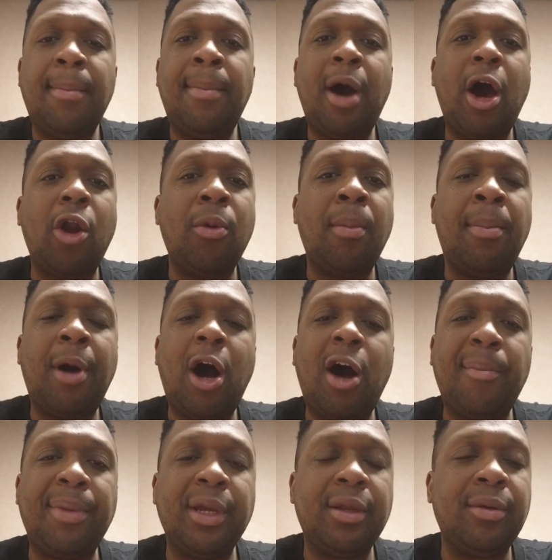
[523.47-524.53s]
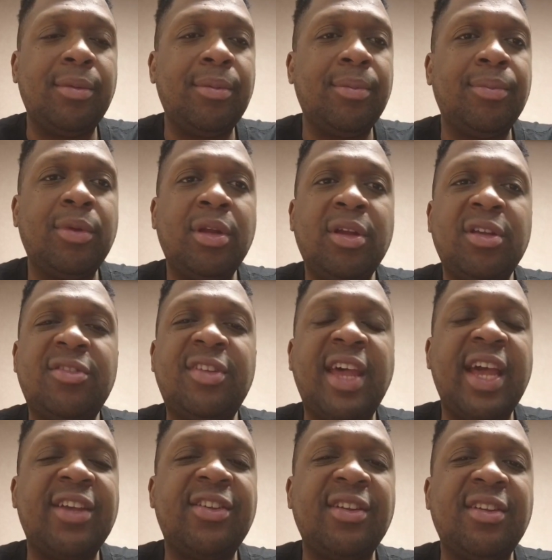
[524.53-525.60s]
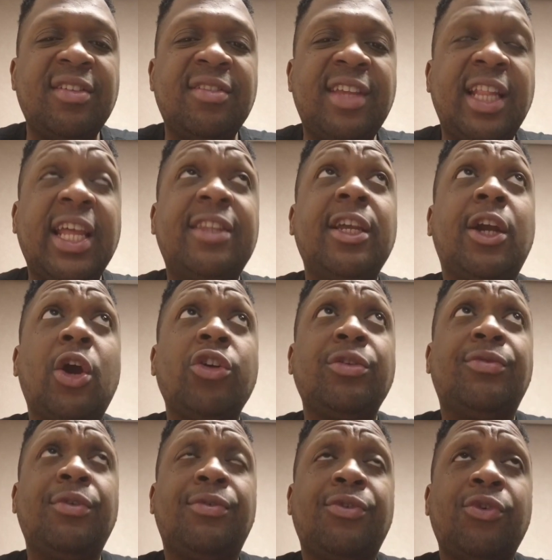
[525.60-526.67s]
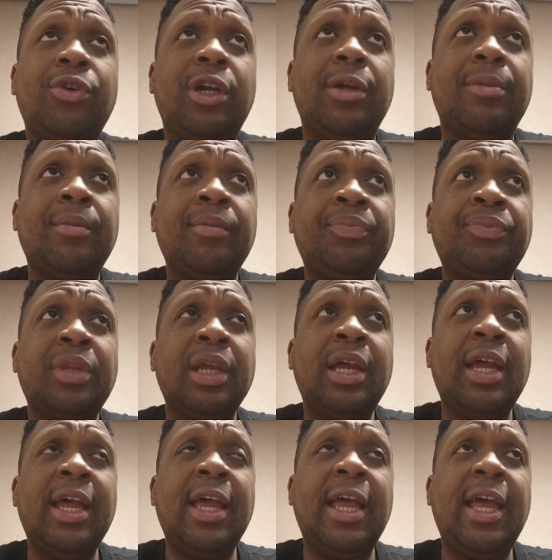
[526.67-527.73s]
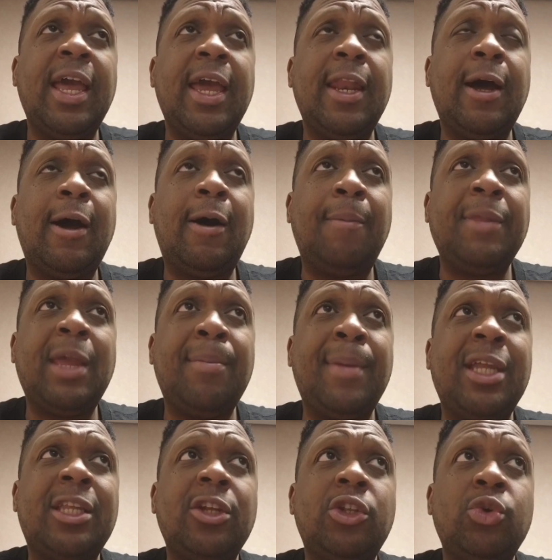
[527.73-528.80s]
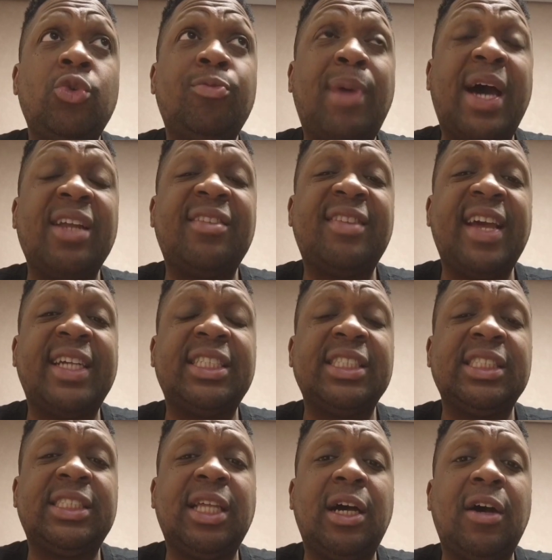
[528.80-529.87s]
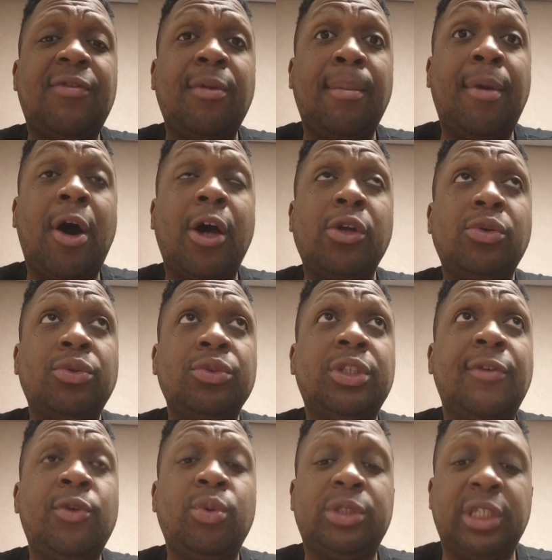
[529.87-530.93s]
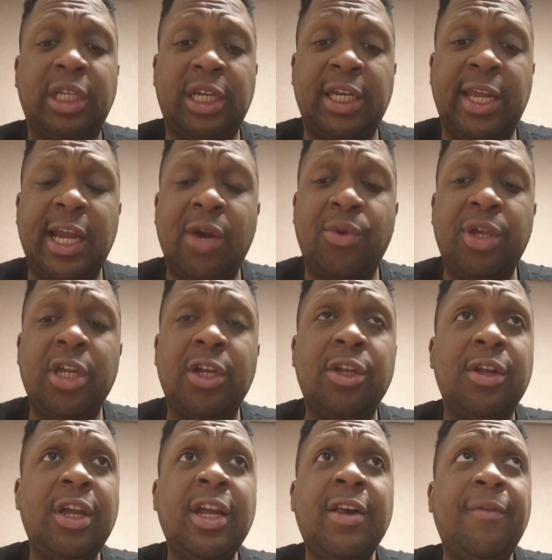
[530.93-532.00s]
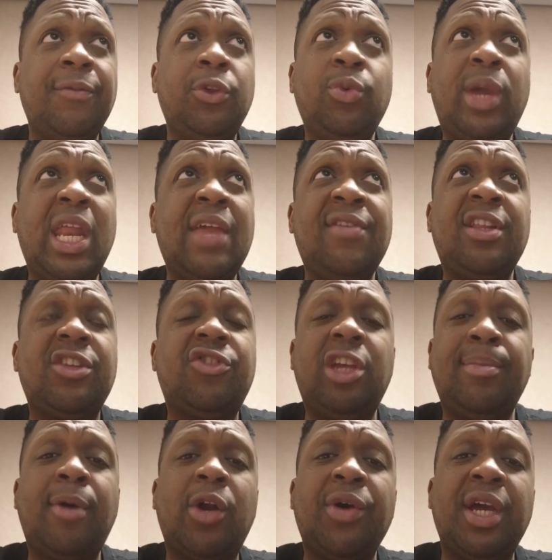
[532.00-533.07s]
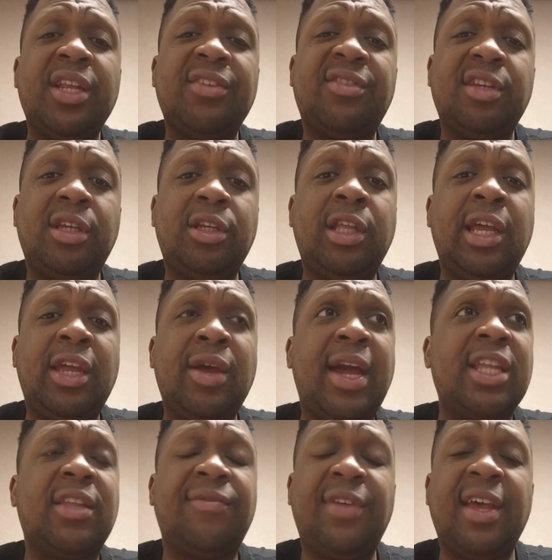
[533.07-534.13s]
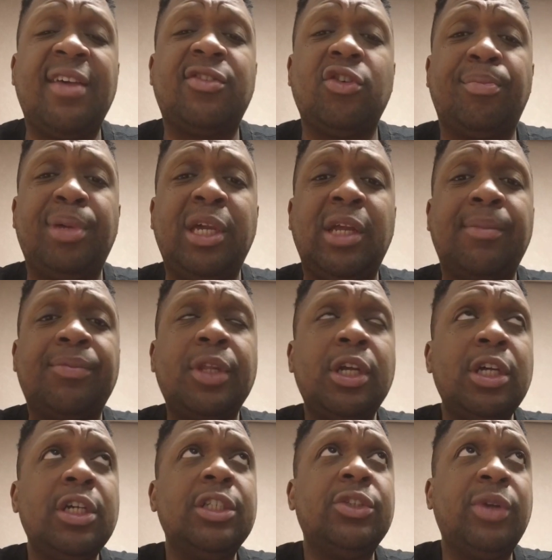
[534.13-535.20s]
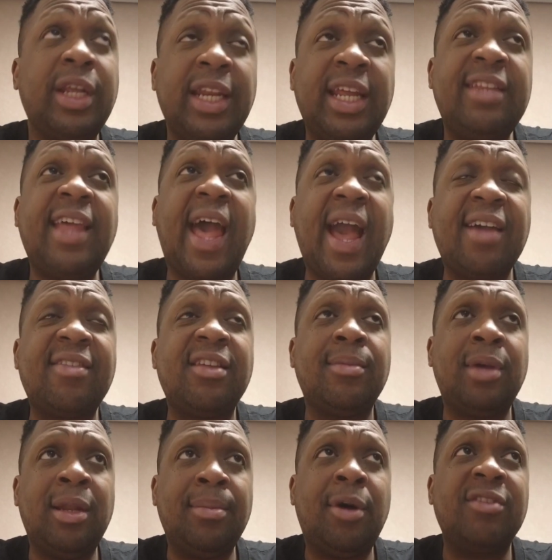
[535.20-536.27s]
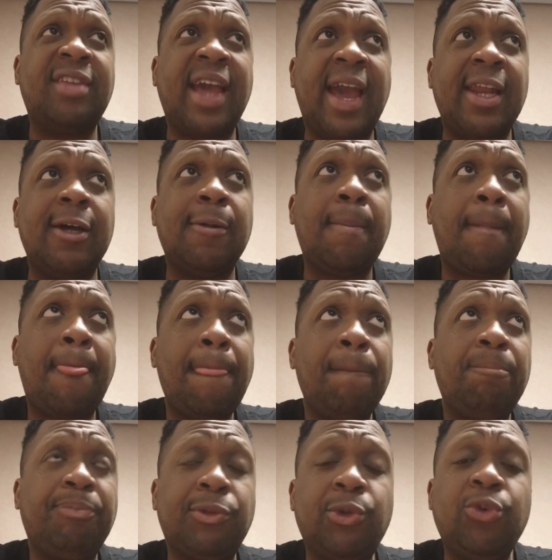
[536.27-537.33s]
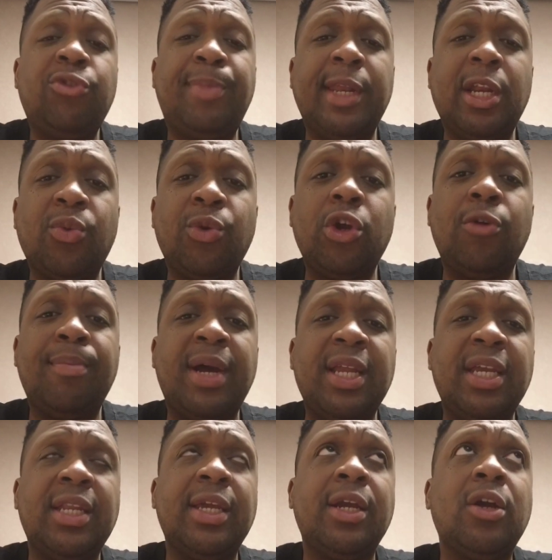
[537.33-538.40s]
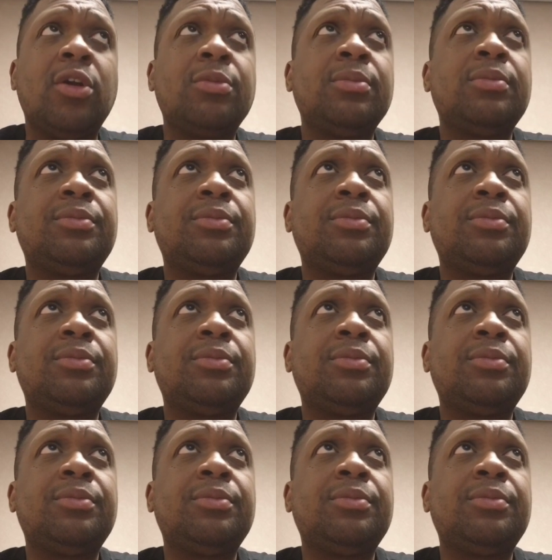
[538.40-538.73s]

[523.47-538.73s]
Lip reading: bottle popping sections. They let the girls in for free, and they make the dudes buy the section and stuff, bottles. If you want to sit in a good area, you can't even get the cheap bottle of Hennessy. You gotta get the VSOP. So they made tax in Montana. Dudes spending real money in there.